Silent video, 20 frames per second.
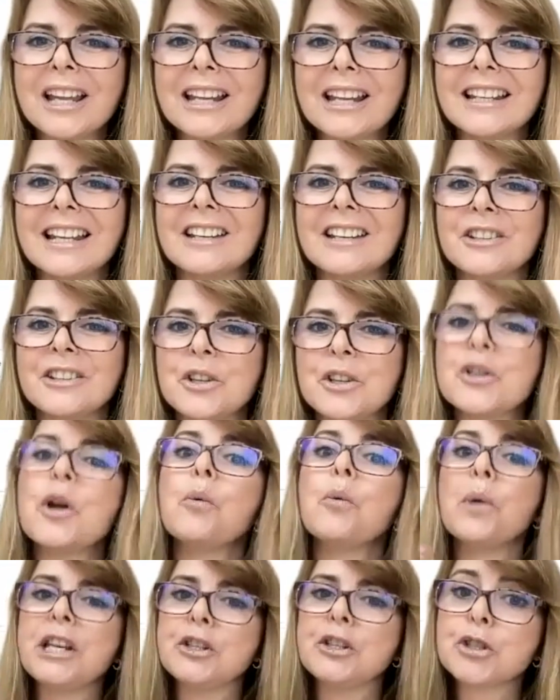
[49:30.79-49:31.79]
And
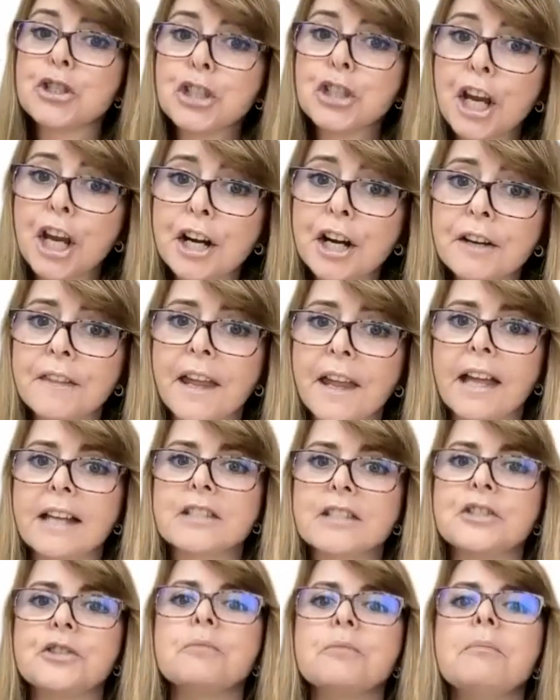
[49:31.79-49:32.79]
when you share
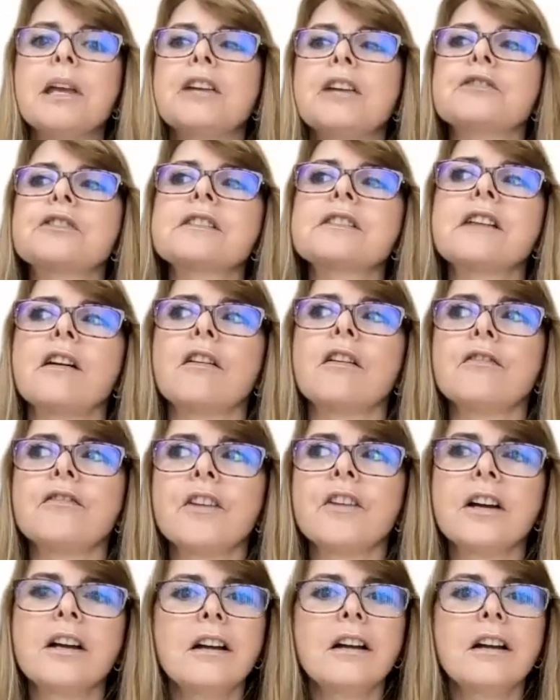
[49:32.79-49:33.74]
that, you make yourself